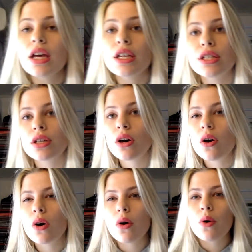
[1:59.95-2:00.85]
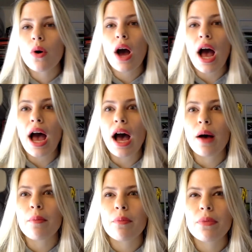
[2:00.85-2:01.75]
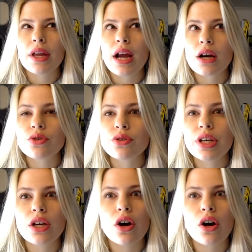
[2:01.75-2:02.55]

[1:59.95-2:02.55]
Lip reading: So that actually